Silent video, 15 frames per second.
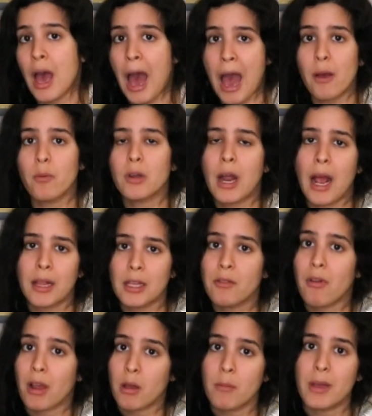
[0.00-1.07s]
I would highly
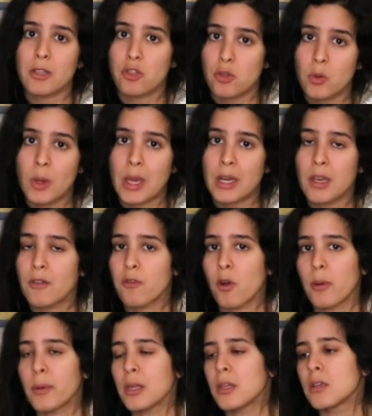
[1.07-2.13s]
recommend 2 kidney
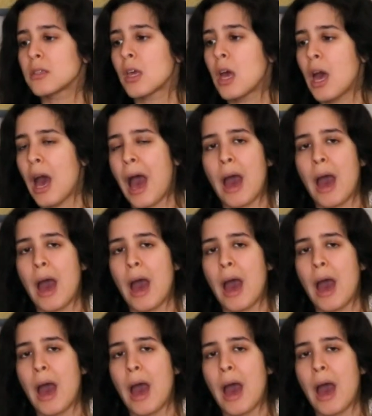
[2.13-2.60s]
formulas.